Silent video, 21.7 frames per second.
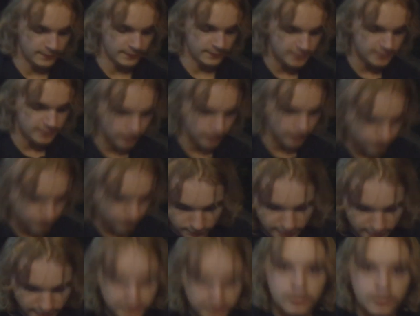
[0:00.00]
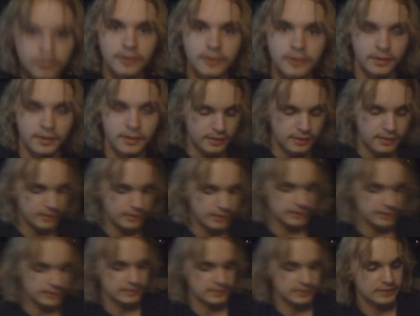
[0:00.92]
So, next one
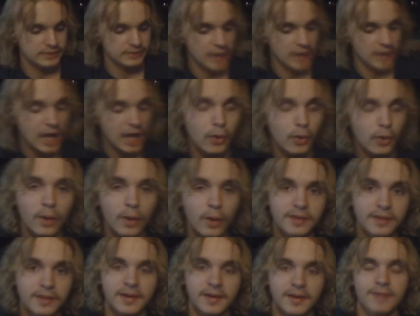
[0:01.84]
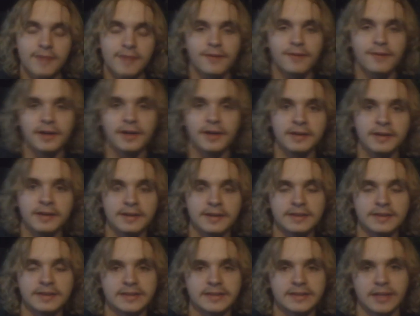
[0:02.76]
is, how did I find
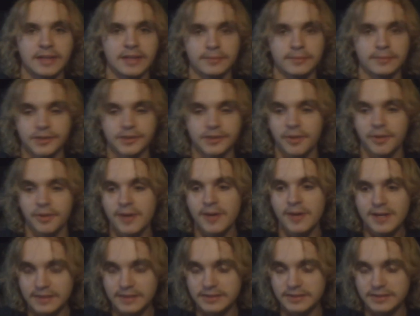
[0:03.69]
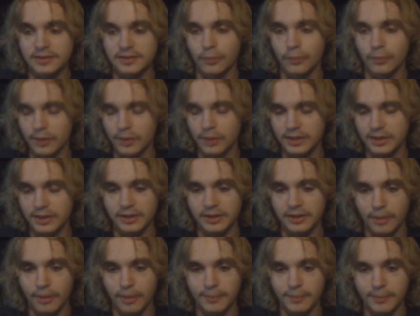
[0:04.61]
Islam? So, this is a really
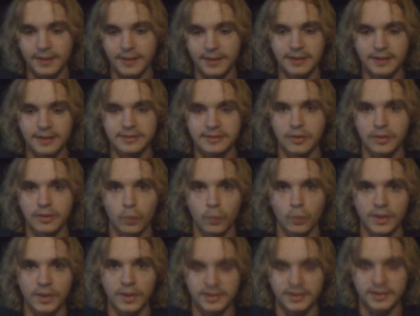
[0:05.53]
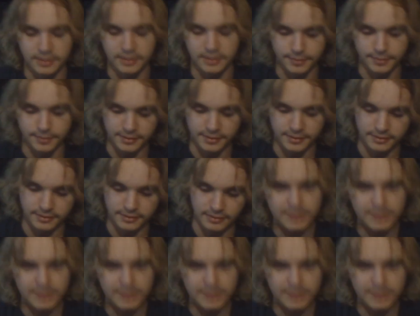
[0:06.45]
complicated and weird topic.